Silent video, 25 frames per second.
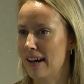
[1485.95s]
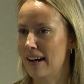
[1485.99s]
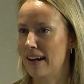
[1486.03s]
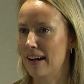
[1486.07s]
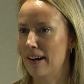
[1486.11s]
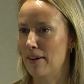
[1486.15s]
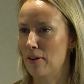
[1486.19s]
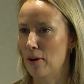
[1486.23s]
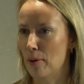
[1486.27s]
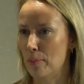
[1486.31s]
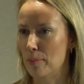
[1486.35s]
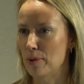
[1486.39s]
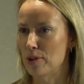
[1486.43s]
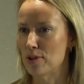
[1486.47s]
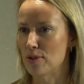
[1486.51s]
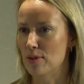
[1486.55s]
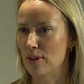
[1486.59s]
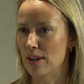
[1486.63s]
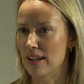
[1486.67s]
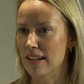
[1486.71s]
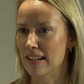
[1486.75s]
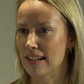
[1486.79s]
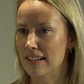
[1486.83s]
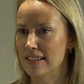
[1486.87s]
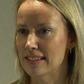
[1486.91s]

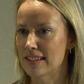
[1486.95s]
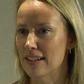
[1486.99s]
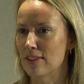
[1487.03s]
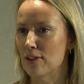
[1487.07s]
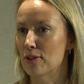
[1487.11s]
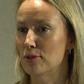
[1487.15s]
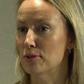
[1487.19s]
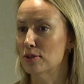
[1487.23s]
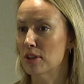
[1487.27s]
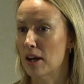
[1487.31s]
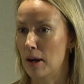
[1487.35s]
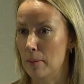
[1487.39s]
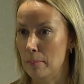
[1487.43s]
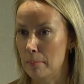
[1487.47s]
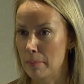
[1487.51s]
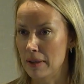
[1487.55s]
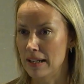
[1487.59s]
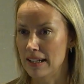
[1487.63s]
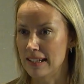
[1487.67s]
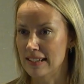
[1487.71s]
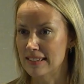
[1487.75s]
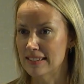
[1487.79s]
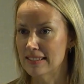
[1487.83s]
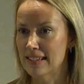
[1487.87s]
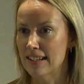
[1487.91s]
opportunities and those
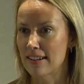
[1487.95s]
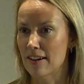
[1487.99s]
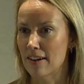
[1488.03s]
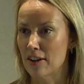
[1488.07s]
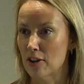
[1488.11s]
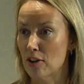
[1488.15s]
companies that